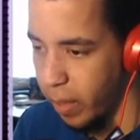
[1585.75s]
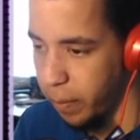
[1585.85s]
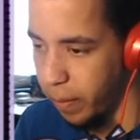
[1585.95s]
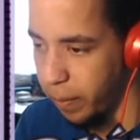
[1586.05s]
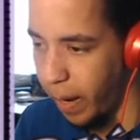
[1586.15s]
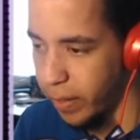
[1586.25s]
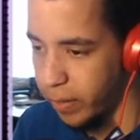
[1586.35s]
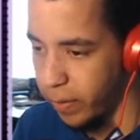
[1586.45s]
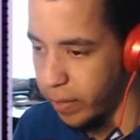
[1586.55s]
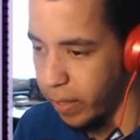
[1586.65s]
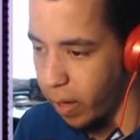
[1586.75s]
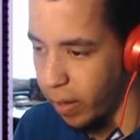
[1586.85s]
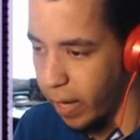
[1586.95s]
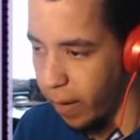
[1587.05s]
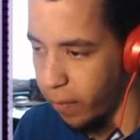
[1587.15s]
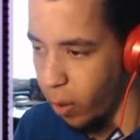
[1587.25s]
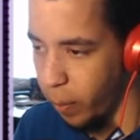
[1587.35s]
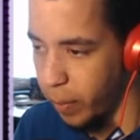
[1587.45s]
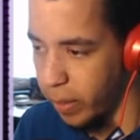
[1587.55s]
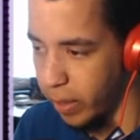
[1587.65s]
But massive as they are, they haven't
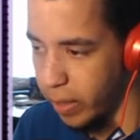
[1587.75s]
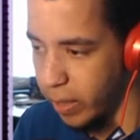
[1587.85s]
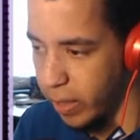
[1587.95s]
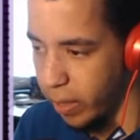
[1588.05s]
opened in